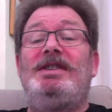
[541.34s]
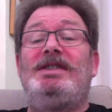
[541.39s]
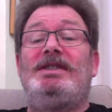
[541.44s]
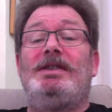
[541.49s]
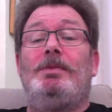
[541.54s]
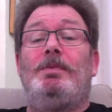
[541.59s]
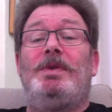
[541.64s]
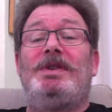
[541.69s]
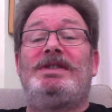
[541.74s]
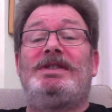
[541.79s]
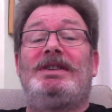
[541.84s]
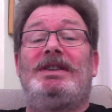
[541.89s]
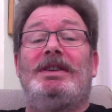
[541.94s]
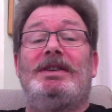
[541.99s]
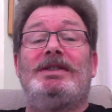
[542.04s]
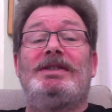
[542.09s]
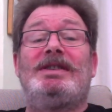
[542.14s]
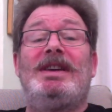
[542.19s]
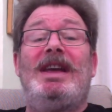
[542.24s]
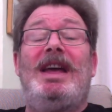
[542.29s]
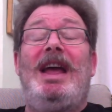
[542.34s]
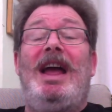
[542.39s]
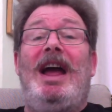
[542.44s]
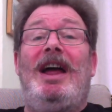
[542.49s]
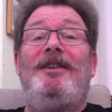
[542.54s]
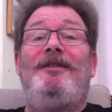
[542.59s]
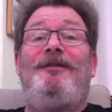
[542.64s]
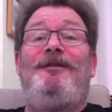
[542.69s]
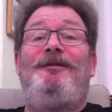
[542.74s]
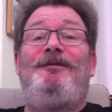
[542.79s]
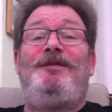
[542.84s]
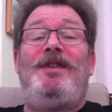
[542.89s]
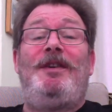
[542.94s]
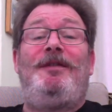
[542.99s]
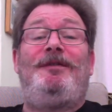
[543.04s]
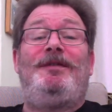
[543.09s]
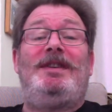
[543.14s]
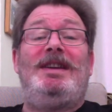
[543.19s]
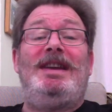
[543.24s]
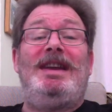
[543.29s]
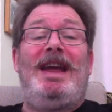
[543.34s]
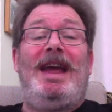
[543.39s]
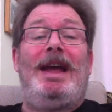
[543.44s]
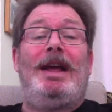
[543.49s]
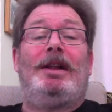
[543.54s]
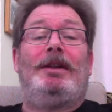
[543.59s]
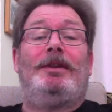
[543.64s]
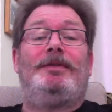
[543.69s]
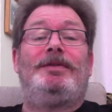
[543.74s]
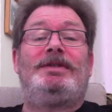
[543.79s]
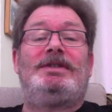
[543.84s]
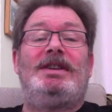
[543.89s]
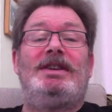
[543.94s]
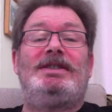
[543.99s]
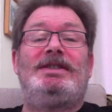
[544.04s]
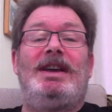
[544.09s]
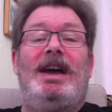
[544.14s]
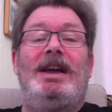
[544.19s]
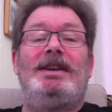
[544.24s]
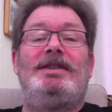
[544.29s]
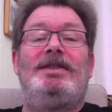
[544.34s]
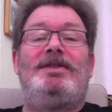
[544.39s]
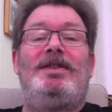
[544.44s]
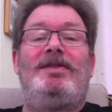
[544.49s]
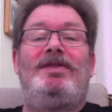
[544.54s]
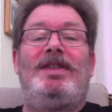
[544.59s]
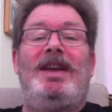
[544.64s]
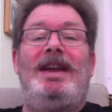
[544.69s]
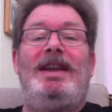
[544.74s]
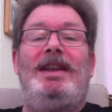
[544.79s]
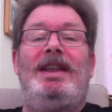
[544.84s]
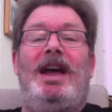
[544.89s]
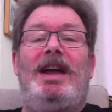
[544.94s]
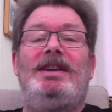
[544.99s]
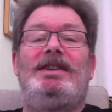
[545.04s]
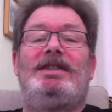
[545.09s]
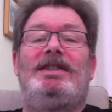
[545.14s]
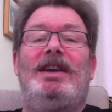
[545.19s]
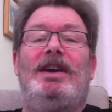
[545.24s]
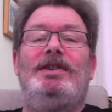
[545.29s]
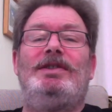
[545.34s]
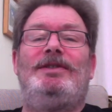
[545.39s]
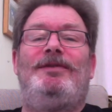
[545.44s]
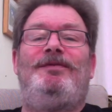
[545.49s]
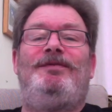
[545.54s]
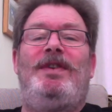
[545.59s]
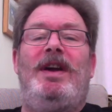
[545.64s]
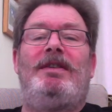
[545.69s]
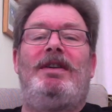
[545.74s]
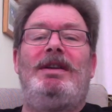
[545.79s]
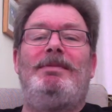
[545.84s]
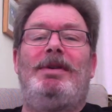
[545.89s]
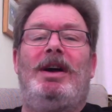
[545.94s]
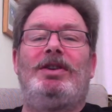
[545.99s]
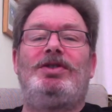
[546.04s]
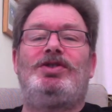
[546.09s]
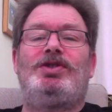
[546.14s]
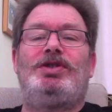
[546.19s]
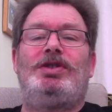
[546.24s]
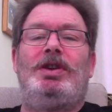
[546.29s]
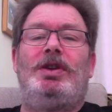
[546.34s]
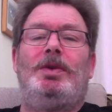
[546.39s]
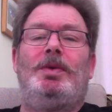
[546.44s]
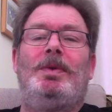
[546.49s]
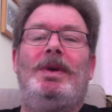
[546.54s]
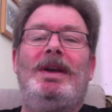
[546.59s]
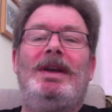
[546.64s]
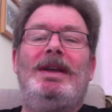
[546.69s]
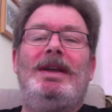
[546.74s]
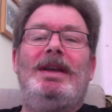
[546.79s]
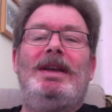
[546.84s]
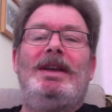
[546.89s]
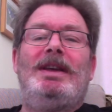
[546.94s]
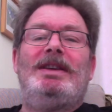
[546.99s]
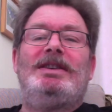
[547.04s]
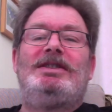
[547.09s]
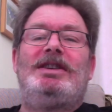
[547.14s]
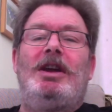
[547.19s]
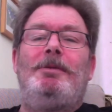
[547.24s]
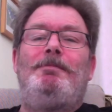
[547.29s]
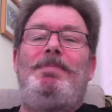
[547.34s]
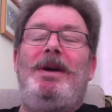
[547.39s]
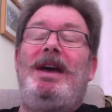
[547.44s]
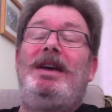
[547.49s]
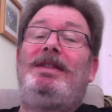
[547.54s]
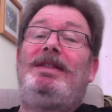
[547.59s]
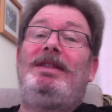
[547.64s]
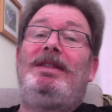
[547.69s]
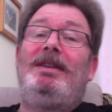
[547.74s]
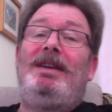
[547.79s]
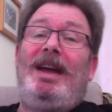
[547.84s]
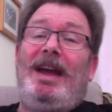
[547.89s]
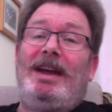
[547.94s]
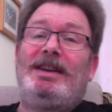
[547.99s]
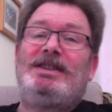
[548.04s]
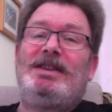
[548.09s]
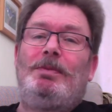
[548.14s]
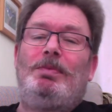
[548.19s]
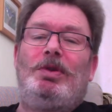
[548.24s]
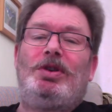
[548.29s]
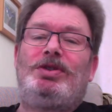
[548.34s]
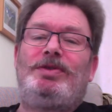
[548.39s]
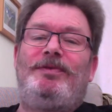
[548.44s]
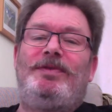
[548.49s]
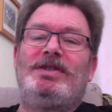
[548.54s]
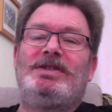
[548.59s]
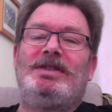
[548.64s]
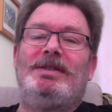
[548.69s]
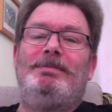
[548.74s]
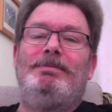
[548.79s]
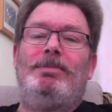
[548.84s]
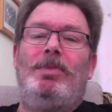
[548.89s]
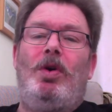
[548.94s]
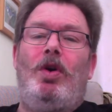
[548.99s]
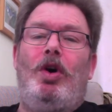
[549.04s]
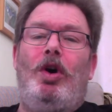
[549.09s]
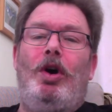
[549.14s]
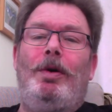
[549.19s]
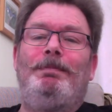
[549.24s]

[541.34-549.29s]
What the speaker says: Whiskers and 50 elves decided that they liked those very much too, so Beth had to wish for some more.